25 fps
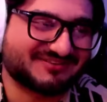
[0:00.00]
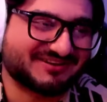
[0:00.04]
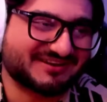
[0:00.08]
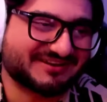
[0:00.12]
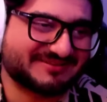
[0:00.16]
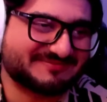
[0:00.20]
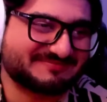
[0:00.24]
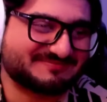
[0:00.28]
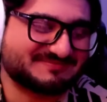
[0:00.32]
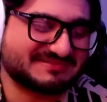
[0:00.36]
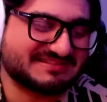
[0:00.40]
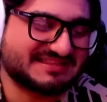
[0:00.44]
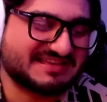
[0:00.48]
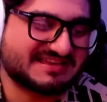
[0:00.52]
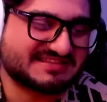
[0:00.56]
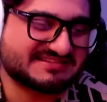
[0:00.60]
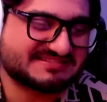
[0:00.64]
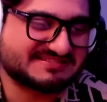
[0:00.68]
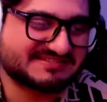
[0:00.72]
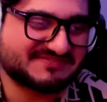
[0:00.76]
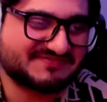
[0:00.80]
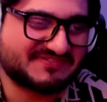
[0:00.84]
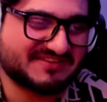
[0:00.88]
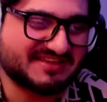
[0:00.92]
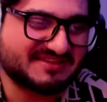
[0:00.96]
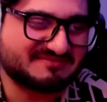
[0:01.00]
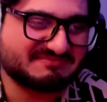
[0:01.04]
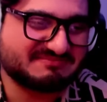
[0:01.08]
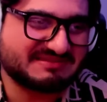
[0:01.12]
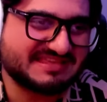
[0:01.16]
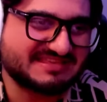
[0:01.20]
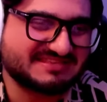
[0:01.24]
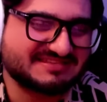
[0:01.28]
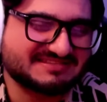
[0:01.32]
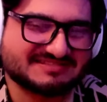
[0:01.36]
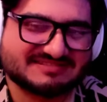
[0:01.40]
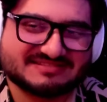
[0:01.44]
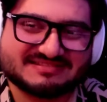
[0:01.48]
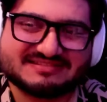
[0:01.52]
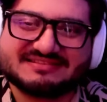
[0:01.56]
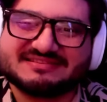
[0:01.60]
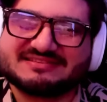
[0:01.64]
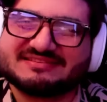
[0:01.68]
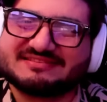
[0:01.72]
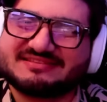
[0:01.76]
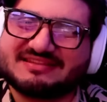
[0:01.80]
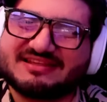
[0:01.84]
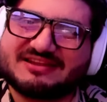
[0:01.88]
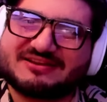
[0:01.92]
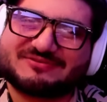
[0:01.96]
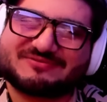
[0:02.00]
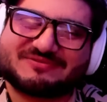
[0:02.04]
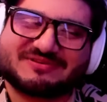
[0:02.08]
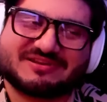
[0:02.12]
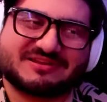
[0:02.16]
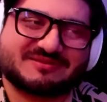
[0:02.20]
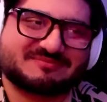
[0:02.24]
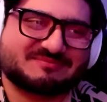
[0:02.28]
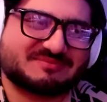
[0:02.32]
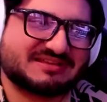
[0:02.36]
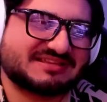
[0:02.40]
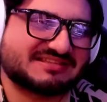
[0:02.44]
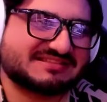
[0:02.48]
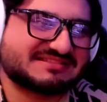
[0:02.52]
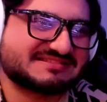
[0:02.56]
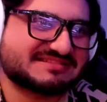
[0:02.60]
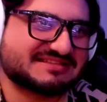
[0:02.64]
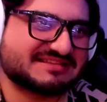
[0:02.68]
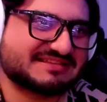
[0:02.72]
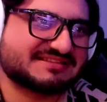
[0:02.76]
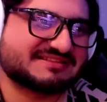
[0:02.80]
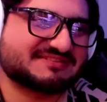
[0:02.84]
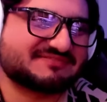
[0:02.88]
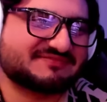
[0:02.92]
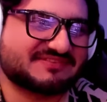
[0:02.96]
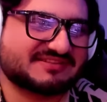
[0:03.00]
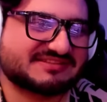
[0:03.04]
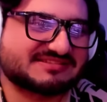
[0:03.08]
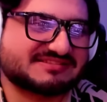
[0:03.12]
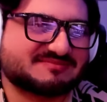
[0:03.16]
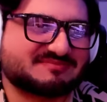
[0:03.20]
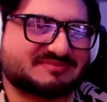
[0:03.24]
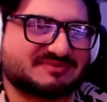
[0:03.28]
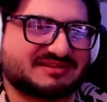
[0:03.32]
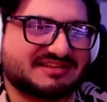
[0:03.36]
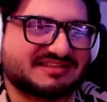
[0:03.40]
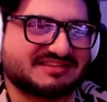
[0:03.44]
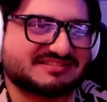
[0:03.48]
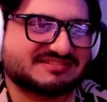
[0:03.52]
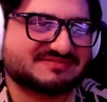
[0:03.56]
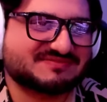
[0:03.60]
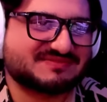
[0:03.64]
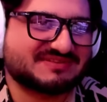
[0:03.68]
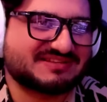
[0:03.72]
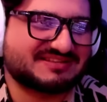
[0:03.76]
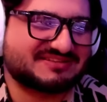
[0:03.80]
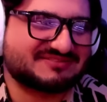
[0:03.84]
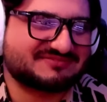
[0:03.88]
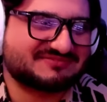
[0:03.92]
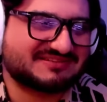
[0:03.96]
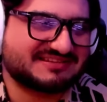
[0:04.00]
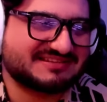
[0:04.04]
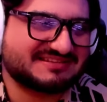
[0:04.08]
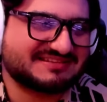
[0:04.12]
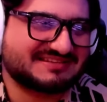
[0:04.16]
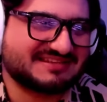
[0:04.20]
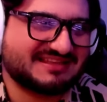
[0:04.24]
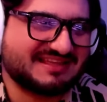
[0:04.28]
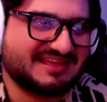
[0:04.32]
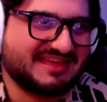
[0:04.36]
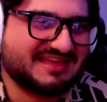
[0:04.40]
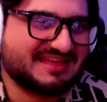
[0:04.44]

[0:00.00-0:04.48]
I blasphemy? That ring makes you invisible as well, right?